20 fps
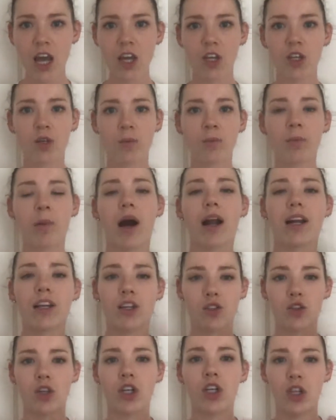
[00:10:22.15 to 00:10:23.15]
your body
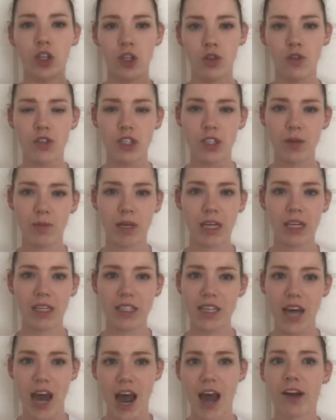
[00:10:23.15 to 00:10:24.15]
is already used to being
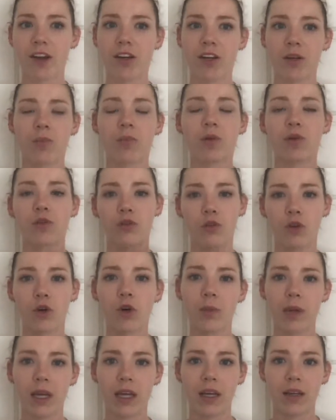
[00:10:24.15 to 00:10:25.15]
tired and
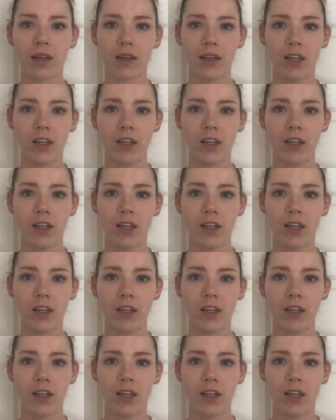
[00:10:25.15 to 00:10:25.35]
performing,